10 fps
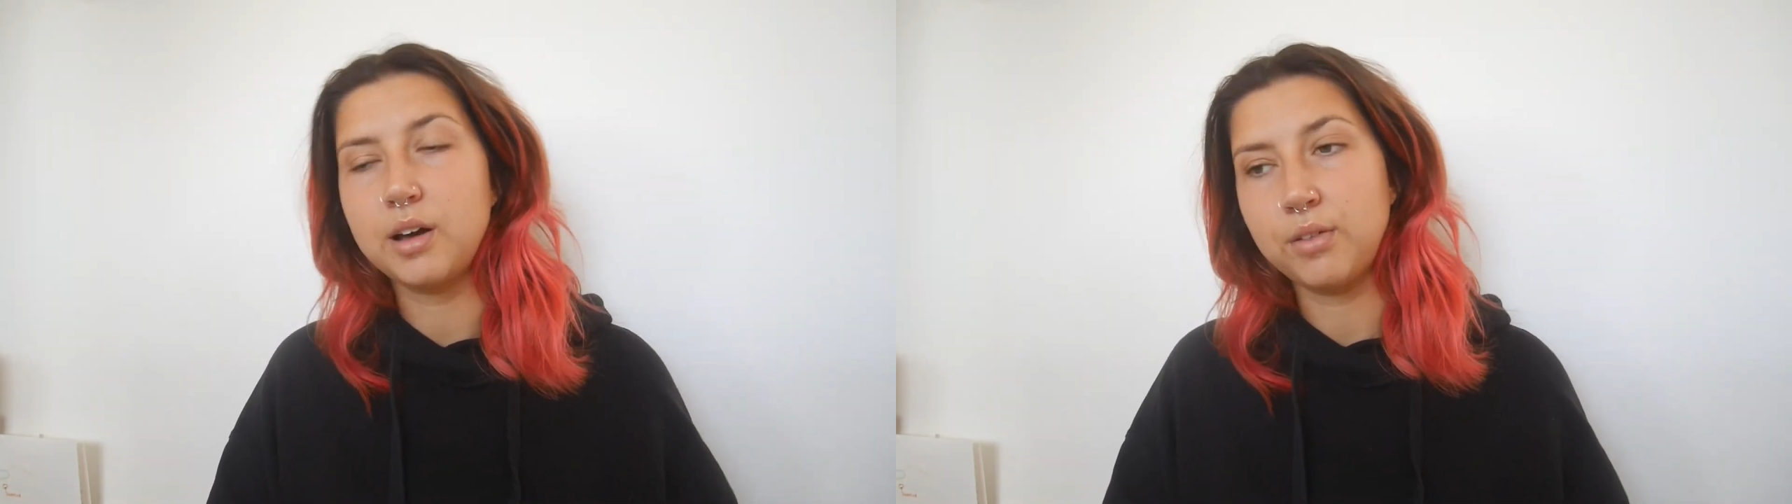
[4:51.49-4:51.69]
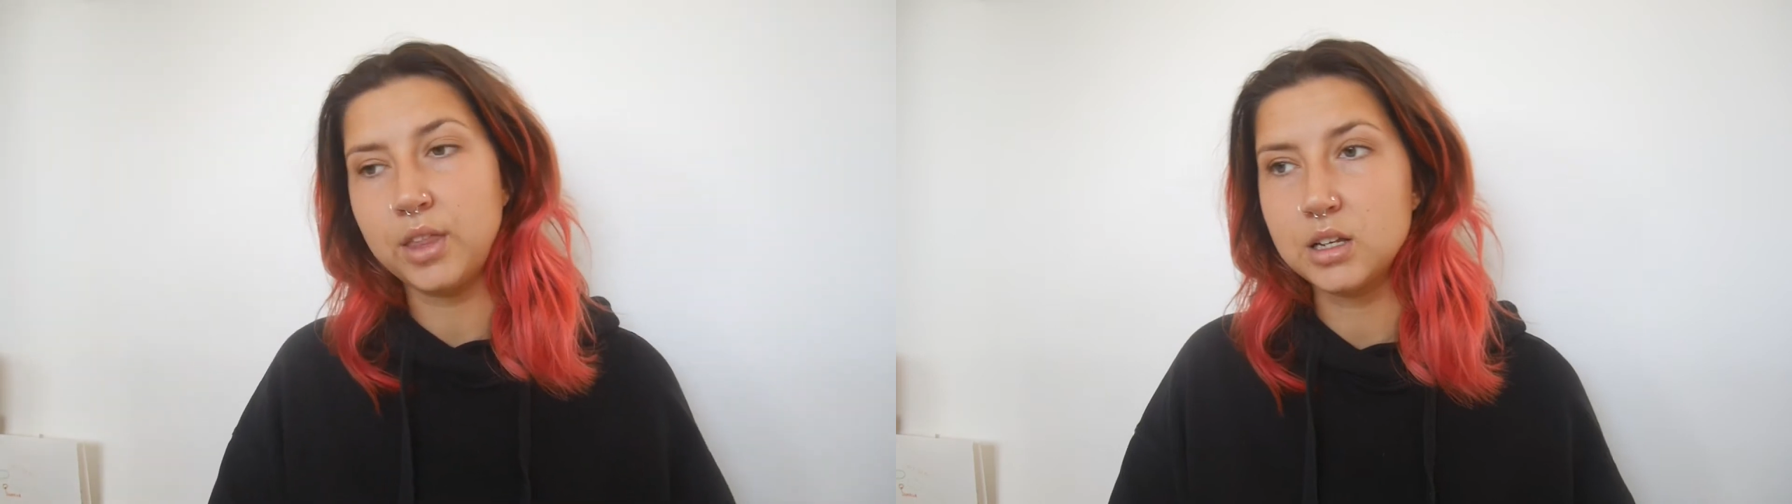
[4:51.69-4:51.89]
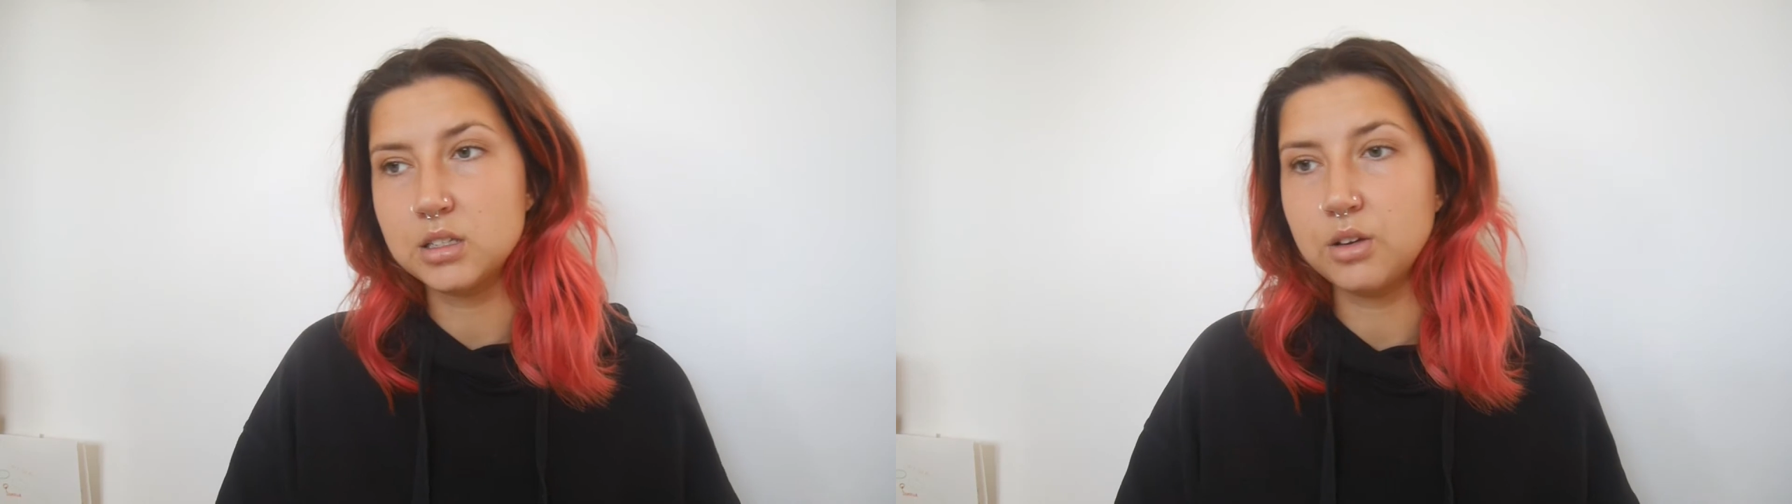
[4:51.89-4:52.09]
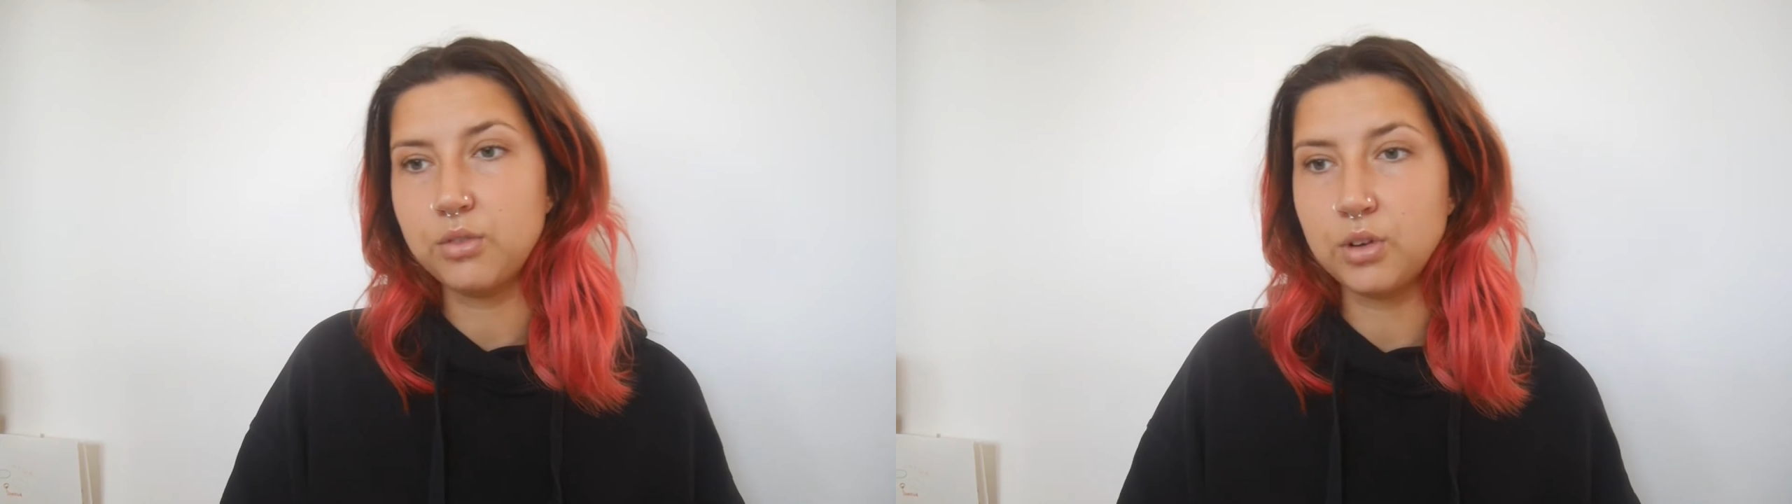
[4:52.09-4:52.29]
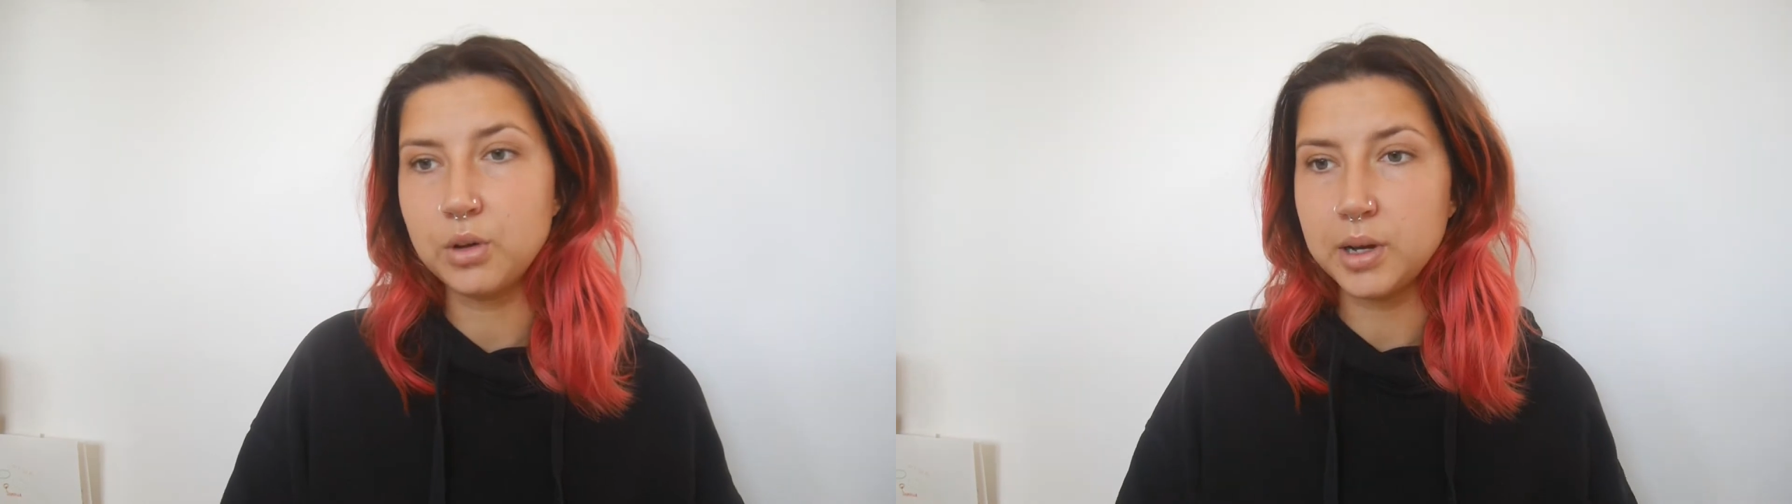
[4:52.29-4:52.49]
have things that are
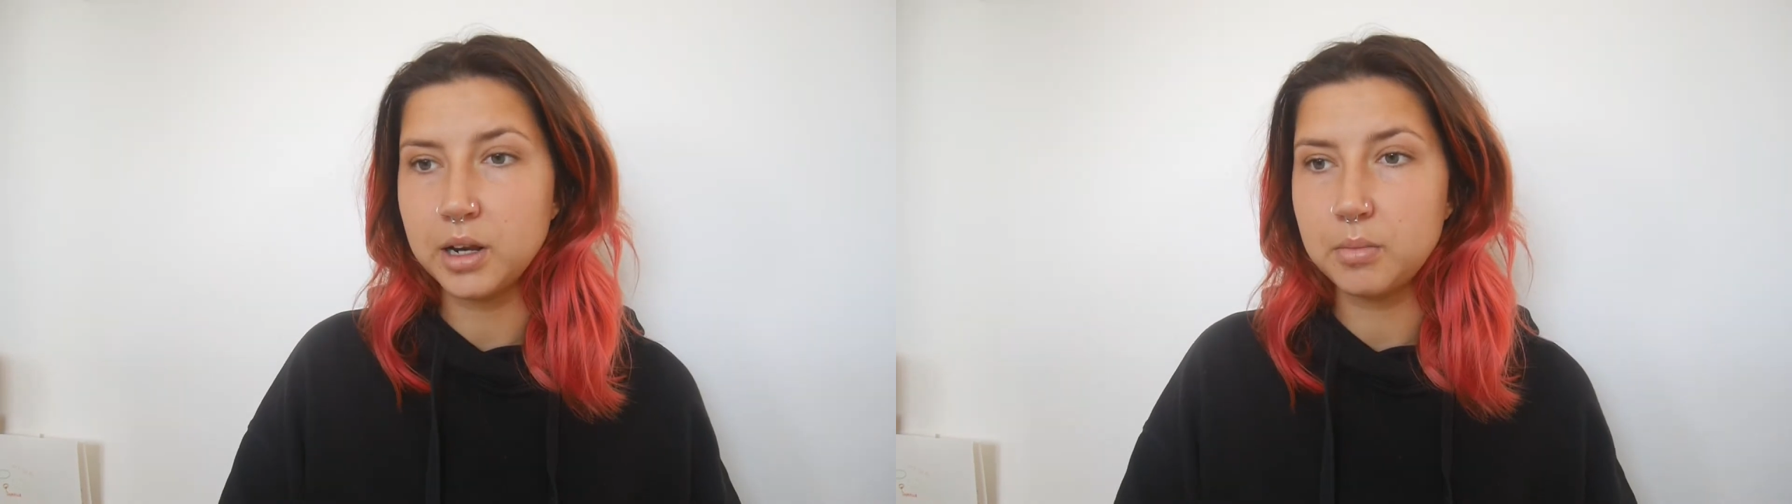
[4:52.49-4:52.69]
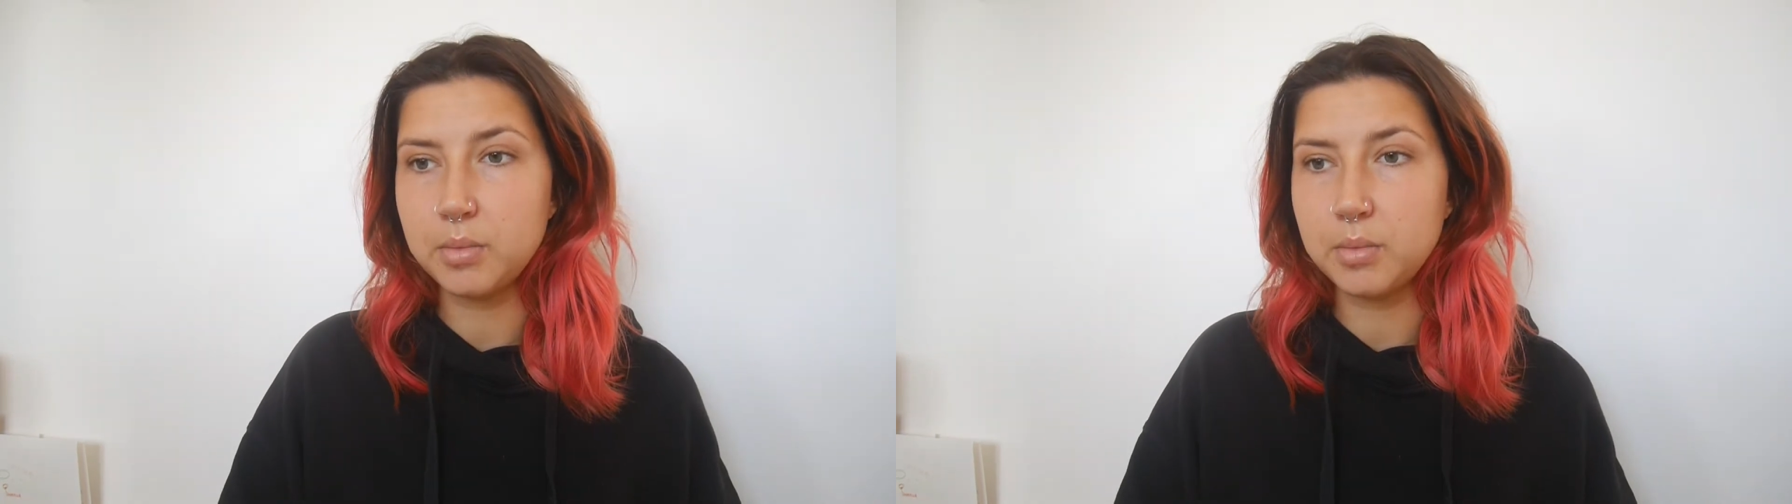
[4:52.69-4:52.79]
fluid.